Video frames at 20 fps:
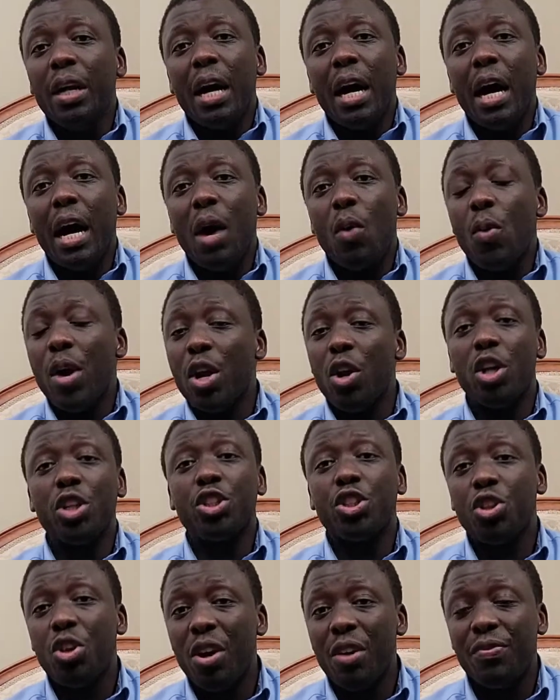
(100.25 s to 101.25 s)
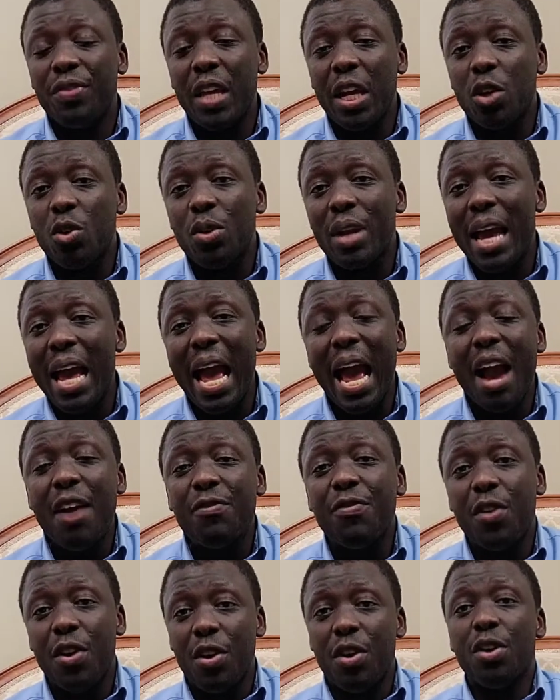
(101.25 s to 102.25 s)
were not sure if they could
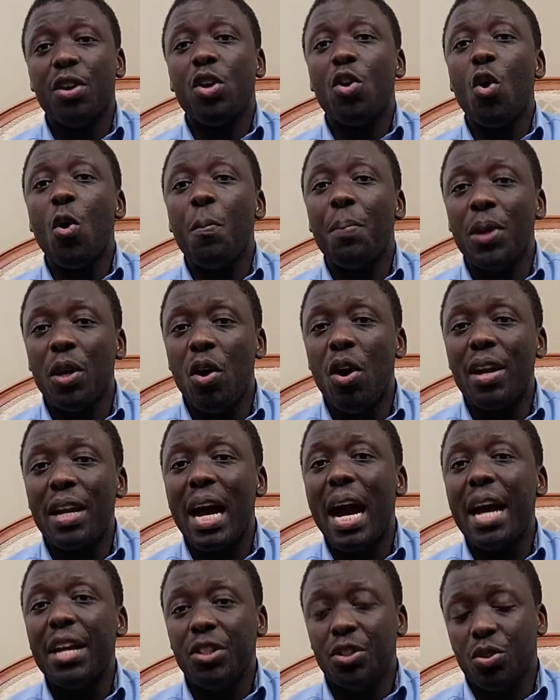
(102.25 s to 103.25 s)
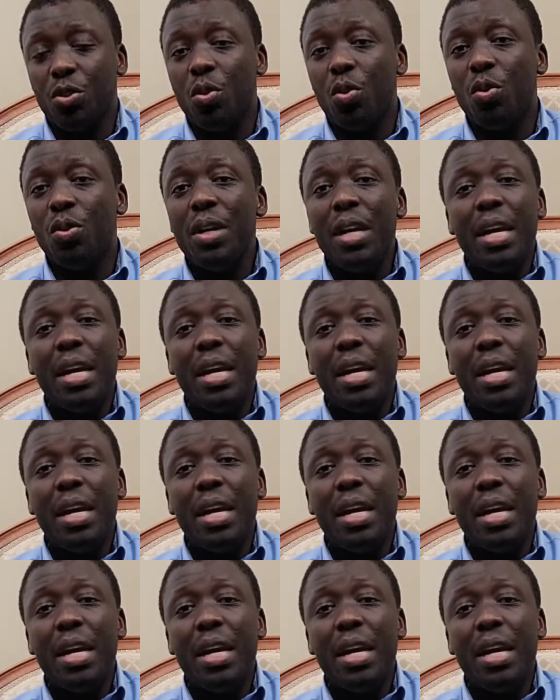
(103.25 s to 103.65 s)
ever go beyond high school.